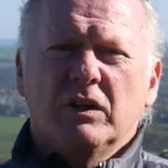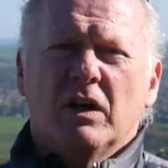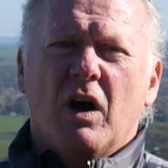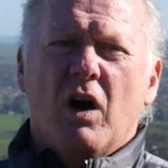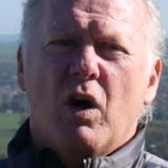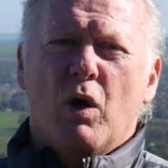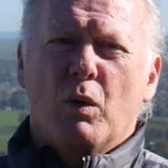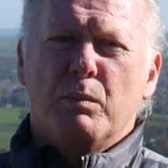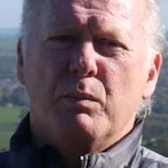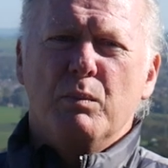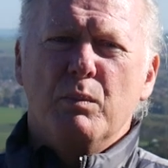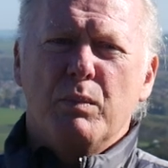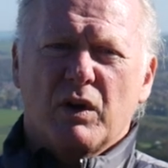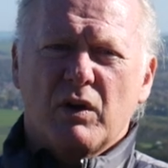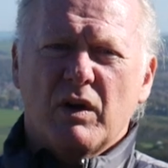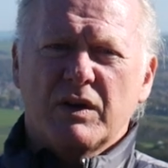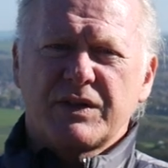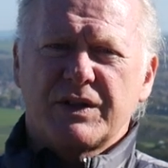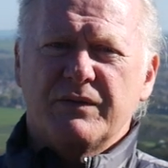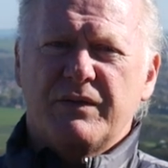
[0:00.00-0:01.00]
the whole
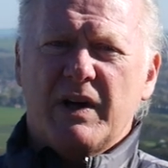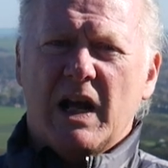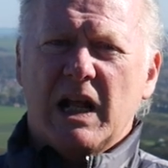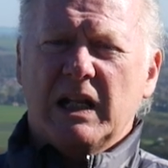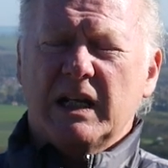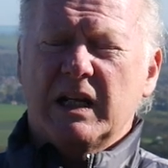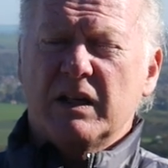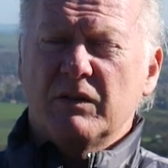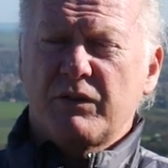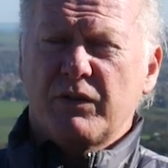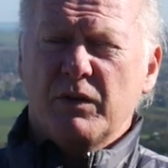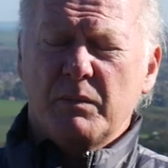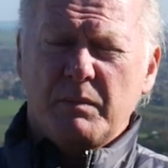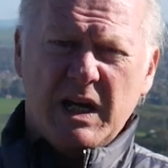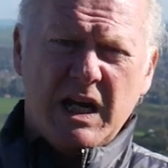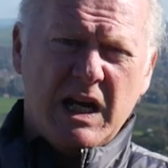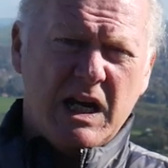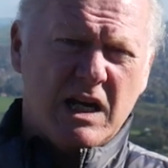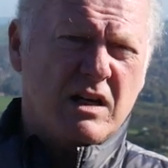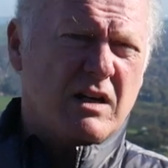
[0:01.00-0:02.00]
Barossa Valley. And from
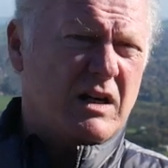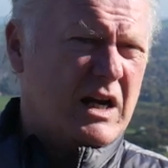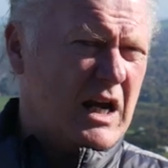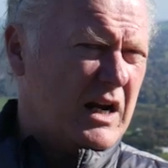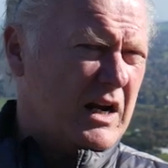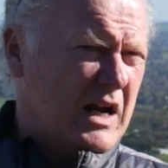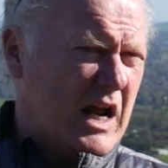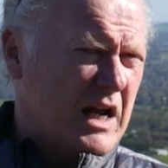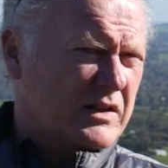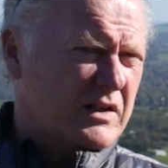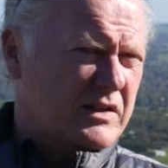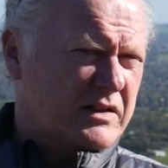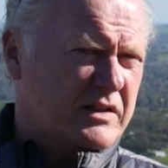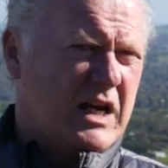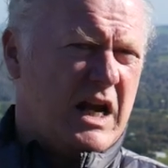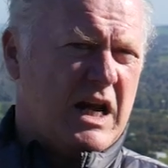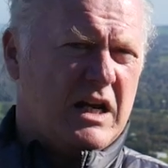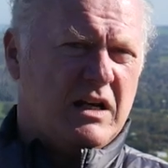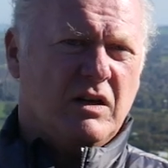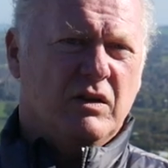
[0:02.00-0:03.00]
here you get an
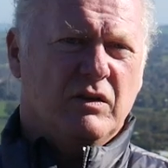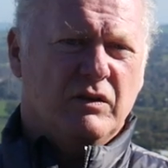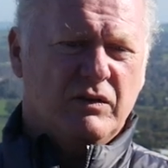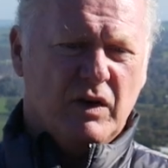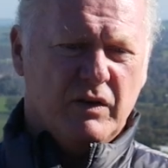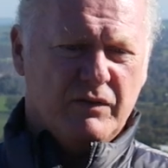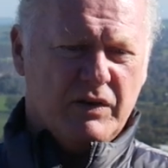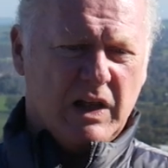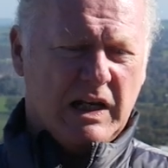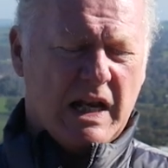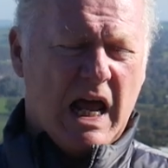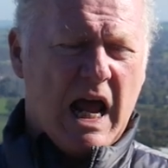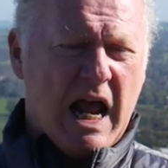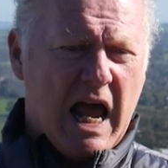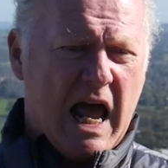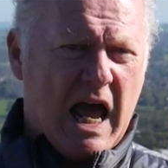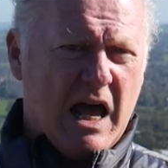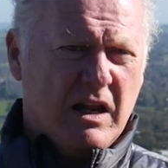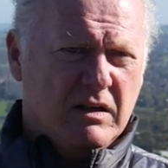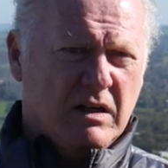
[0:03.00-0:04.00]
understanding of, of the
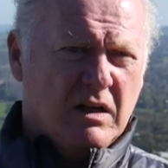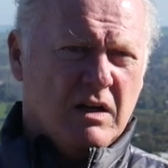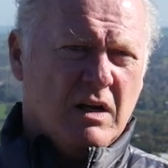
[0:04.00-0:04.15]
layout.